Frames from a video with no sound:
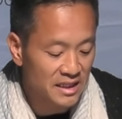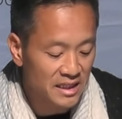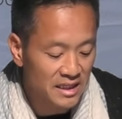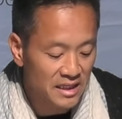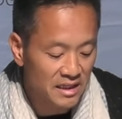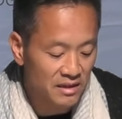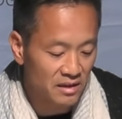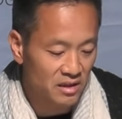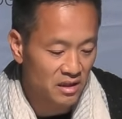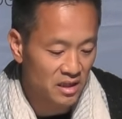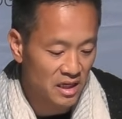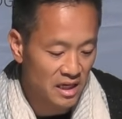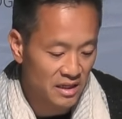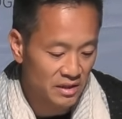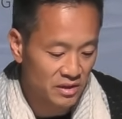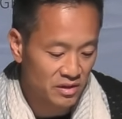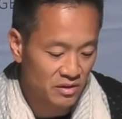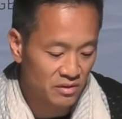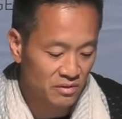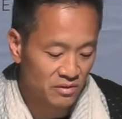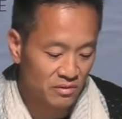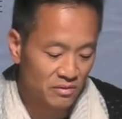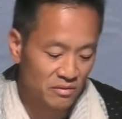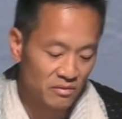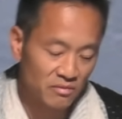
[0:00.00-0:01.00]
AD and got
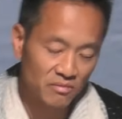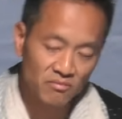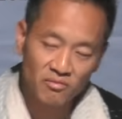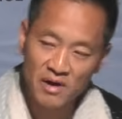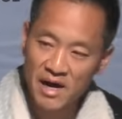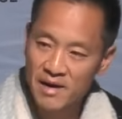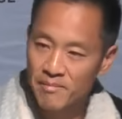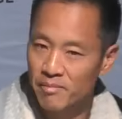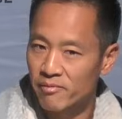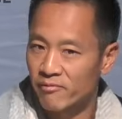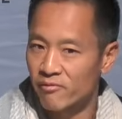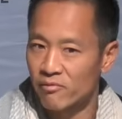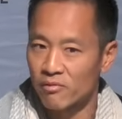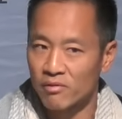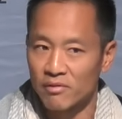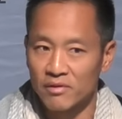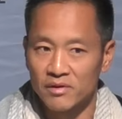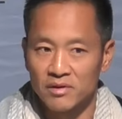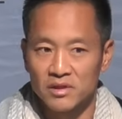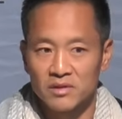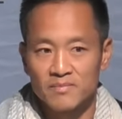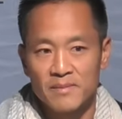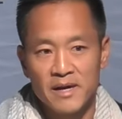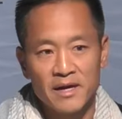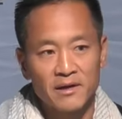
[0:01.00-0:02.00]
to right before the
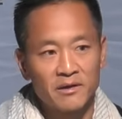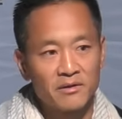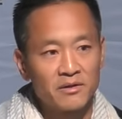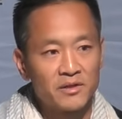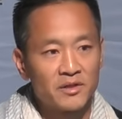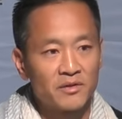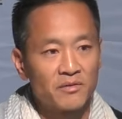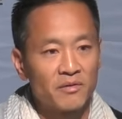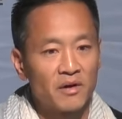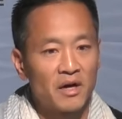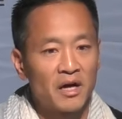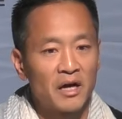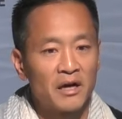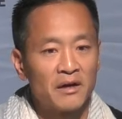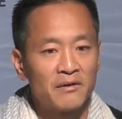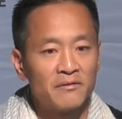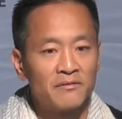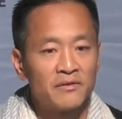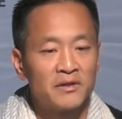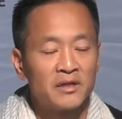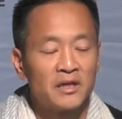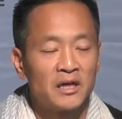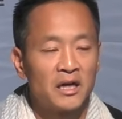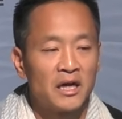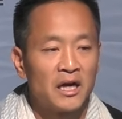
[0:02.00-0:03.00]
Spaniards
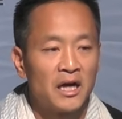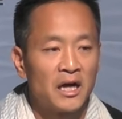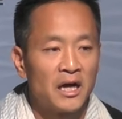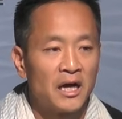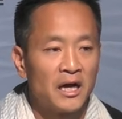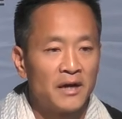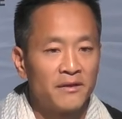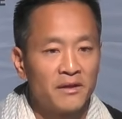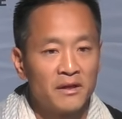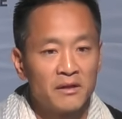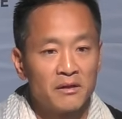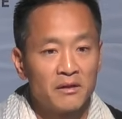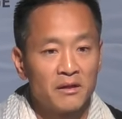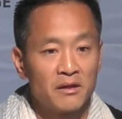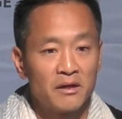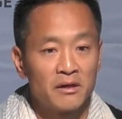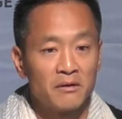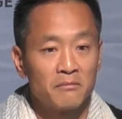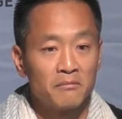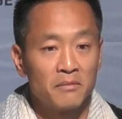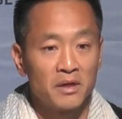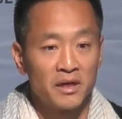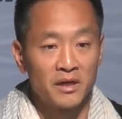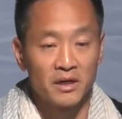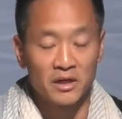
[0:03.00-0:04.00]
arrived, uh, and then the
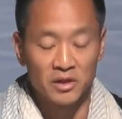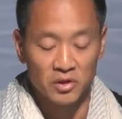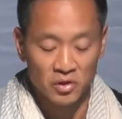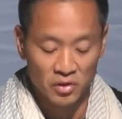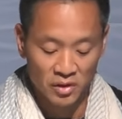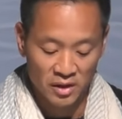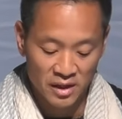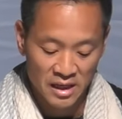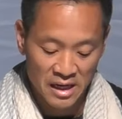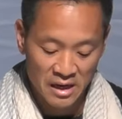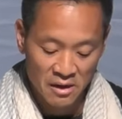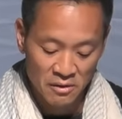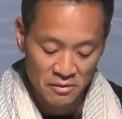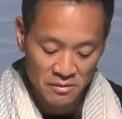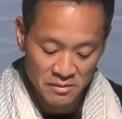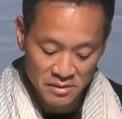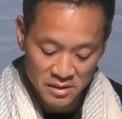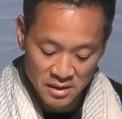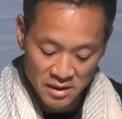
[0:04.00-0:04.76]
Inca took it out.